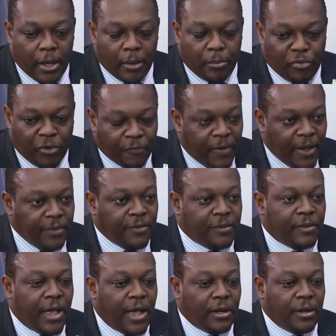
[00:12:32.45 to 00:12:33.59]

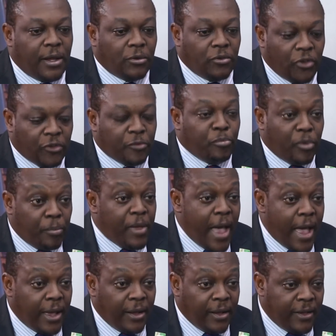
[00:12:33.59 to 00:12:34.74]
prevent and then just
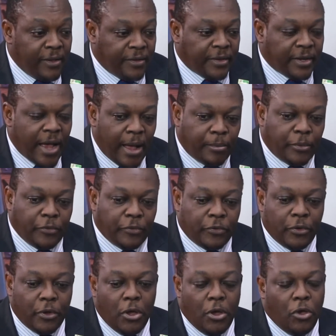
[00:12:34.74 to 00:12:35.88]
prepare in case it happens.
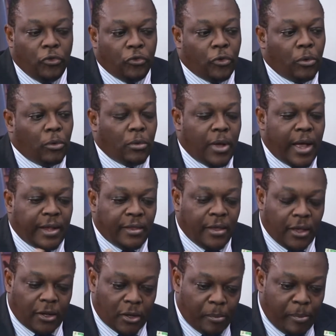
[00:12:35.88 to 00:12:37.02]
So I
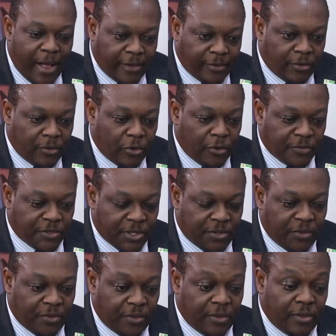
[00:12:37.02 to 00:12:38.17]
think in the past of
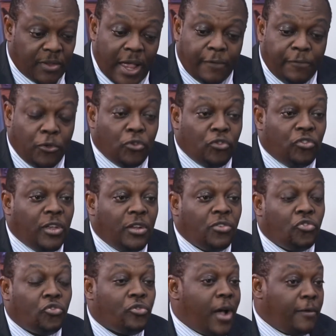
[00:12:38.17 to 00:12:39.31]
citizens is that if you
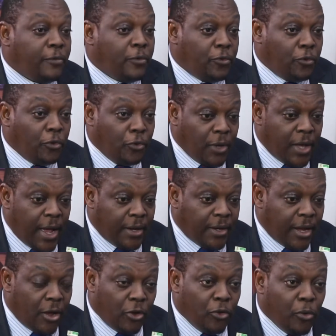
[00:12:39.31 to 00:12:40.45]
did travel to
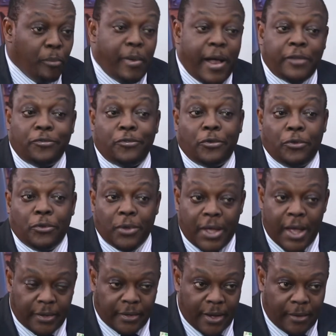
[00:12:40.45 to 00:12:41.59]
Uganda, or you pass through
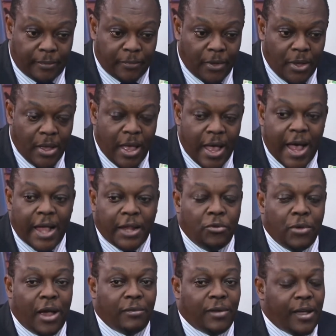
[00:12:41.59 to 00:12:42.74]
Uganda and
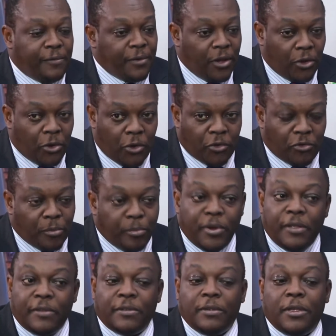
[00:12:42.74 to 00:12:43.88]
you arrive in the country,
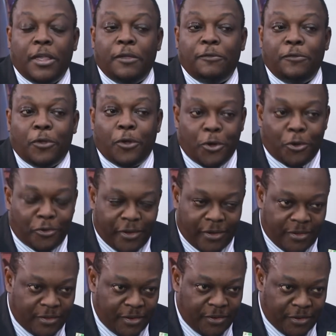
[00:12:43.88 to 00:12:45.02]
please give your
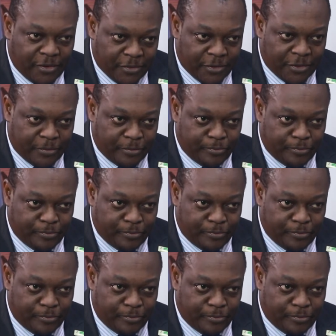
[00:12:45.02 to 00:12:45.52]
correct details.